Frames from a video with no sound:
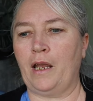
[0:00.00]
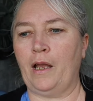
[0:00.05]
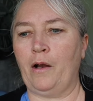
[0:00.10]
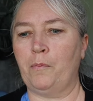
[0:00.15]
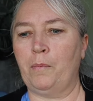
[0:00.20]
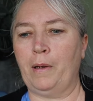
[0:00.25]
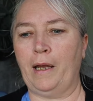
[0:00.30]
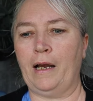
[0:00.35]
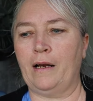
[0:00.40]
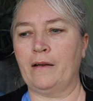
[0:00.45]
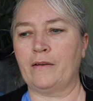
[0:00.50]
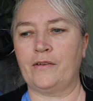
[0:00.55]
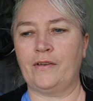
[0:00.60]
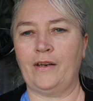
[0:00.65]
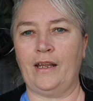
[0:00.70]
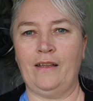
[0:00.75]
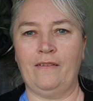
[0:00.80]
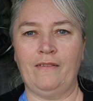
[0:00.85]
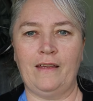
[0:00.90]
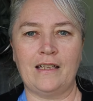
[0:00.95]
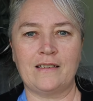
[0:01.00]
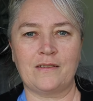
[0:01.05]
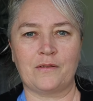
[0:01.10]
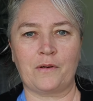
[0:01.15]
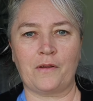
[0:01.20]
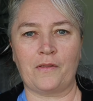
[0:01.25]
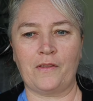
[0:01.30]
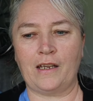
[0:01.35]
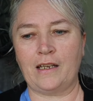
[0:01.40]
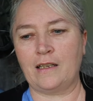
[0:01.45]
to help out and that
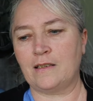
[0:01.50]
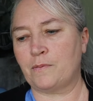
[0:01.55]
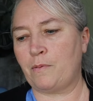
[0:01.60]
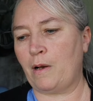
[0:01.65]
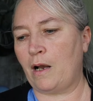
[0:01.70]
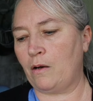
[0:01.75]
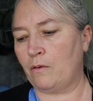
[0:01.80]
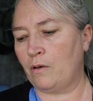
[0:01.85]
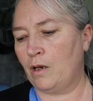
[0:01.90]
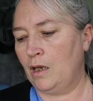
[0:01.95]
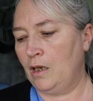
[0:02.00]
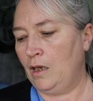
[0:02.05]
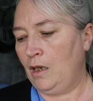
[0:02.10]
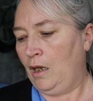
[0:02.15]
sort of thing as well